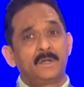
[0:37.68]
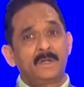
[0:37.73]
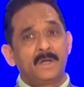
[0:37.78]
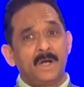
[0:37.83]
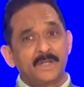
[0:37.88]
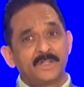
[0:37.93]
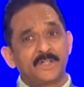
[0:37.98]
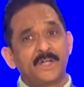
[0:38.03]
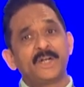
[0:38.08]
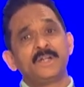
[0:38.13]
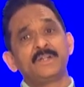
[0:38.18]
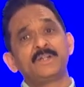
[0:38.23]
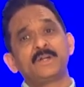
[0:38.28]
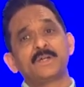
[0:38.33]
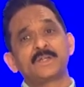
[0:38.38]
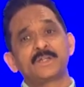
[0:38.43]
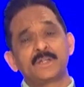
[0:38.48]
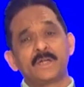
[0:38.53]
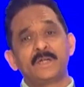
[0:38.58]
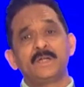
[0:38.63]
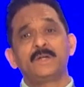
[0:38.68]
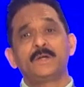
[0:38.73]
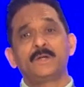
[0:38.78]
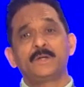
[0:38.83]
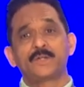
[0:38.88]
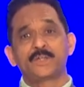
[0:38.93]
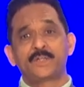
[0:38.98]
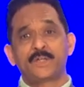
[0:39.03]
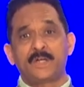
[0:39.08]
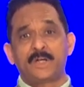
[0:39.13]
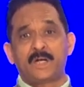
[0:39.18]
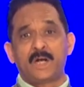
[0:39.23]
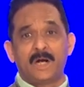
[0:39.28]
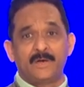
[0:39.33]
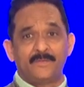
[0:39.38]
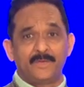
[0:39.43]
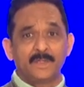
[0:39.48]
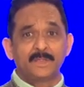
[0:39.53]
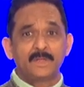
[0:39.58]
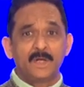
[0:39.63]
Gajendra Singh
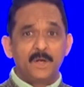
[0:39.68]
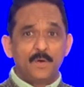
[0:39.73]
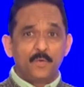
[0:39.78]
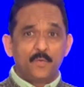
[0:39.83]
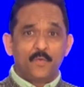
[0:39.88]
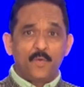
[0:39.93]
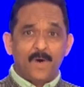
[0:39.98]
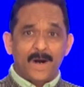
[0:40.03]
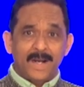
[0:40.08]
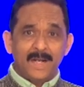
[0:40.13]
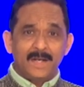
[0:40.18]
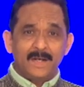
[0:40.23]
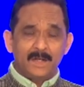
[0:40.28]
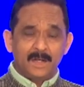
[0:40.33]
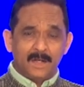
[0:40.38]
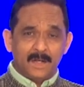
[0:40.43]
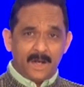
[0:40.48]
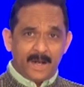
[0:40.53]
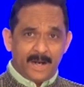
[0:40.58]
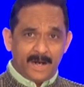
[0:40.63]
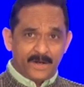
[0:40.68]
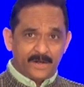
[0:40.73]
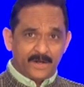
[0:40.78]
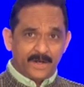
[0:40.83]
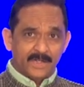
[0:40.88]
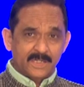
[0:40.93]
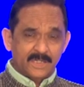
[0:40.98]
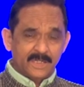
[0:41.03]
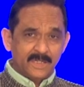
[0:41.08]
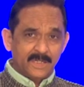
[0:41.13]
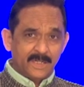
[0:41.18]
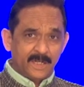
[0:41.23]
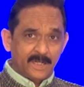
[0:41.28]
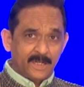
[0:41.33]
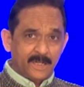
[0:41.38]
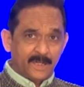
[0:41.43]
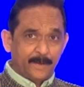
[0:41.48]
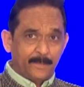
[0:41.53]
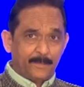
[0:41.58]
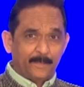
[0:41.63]
Shekhawat, while addressing
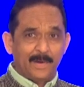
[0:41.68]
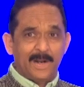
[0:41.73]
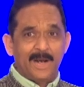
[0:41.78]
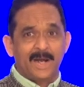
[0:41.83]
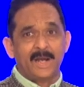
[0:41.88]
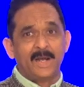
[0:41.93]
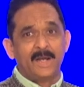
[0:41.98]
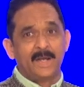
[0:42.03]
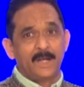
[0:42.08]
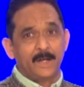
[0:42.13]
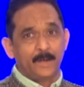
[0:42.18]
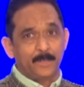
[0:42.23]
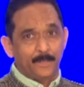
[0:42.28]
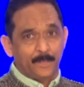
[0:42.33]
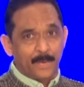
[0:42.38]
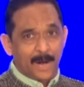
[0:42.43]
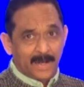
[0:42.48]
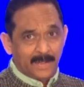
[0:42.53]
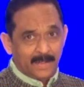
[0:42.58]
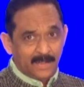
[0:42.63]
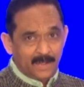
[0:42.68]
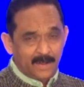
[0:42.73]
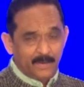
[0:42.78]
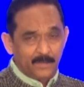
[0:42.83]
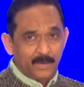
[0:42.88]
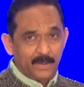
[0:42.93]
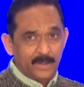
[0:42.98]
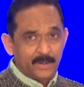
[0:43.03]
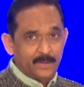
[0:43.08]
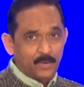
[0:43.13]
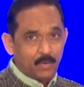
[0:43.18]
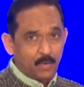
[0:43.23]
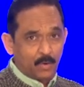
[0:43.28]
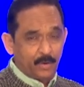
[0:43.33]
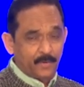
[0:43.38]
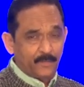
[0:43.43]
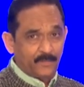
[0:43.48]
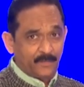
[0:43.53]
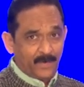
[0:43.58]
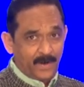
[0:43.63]
a reply in Parliament
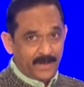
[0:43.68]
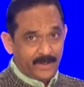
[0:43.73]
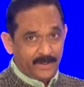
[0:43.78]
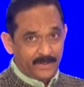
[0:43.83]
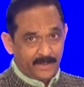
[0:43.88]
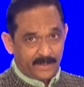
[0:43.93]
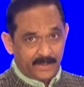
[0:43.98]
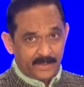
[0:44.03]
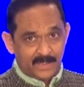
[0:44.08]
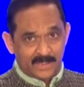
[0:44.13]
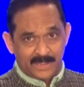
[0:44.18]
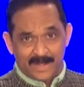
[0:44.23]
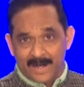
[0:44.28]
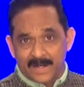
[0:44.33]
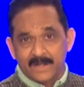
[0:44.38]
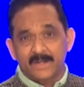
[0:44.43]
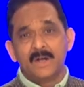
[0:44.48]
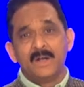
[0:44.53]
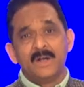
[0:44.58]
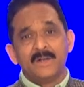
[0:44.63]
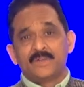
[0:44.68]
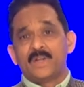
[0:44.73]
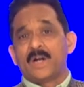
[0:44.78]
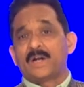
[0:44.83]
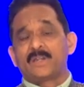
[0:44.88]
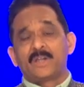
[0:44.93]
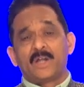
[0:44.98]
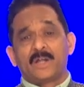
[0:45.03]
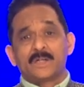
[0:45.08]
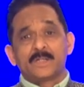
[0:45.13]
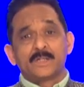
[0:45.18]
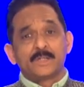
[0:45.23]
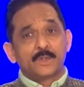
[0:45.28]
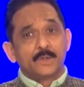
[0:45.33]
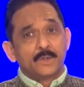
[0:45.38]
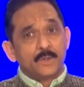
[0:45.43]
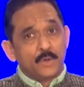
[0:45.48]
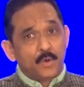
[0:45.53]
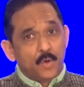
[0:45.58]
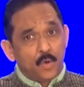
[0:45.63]
on Friday, said that there is
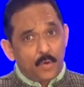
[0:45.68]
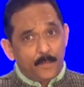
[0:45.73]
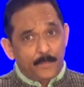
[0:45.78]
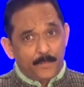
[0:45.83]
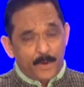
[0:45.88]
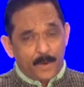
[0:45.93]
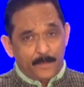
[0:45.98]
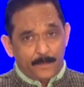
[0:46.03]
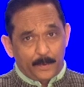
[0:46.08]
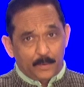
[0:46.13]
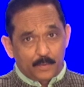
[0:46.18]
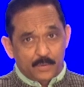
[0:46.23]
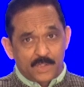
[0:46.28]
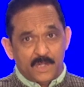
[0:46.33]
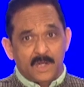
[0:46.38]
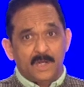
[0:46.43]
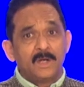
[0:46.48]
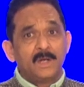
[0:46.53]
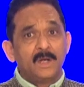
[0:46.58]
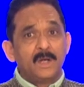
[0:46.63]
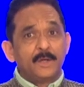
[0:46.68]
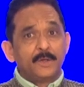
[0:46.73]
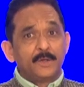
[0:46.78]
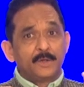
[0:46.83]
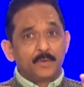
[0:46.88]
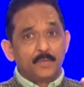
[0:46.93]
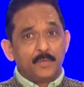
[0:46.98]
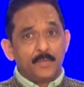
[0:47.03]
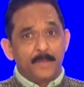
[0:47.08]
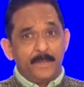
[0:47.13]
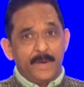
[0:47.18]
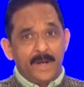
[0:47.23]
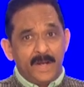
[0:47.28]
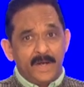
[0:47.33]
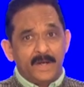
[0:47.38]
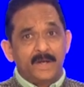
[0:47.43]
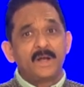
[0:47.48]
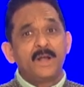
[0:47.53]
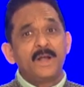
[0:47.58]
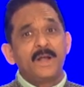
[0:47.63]
no proposal to
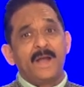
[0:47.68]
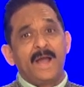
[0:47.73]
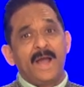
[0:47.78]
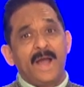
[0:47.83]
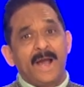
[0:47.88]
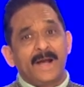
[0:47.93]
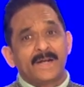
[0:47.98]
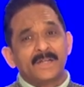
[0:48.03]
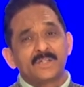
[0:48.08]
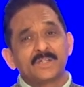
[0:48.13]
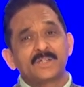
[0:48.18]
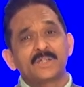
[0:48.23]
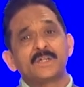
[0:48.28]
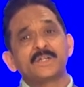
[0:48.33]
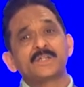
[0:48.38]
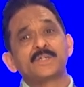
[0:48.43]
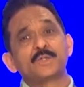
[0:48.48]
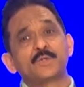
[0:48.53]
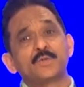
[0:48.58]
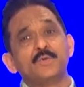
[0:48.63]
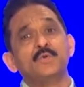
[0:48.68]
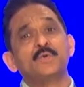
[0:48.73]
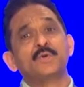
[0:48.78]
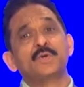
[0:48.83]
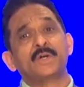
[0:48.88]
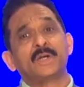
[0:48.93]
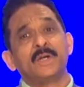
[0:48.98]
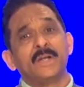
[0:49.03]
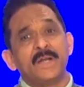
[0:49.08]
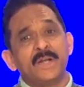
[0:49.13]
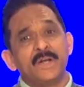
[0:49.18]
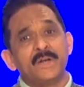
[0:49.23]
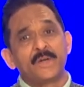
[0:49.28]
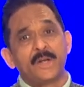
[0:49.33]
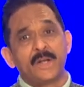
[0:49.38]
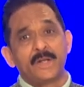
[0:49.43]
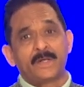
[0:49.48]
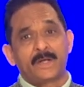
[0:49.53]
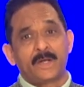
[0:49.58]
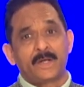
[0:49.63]
make access to clean
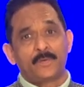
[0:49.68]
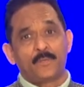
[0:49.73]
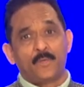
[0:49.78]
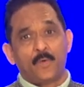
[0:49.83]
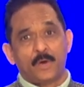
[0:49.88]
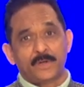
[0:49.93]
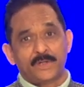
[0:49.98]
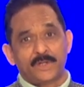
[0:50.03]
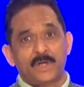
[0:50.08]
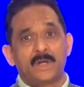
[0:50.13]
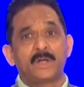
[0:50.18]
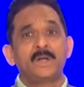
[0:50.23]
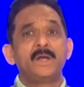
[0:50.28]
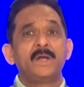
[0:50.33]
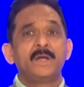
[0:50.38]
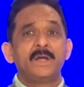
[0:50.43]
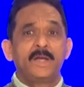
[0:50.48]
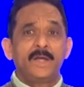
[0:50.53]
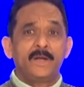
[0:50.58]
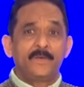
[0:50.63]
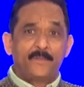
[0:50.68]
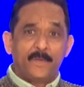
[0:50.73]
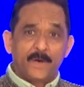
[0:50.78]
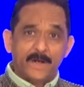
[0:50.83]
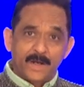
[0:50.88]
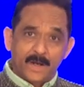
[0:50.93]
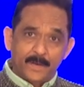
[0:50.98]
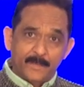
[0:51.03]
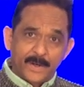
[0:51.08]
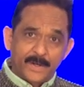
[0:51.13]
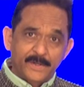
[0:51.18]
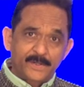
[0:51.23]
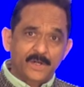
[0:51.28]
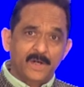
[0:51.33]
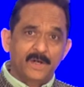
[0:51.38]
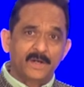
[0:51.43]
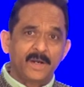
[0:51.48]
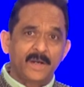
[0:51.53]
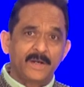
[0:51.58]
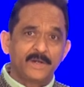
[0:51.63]
drinking water a
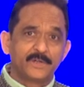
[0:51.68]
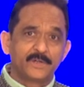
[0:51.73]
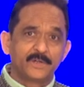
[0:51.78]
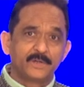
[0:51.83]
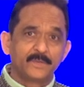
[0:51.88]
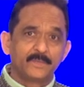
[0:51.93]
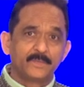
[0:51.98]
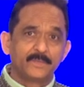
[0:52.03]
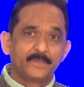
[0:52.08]
fundamental right.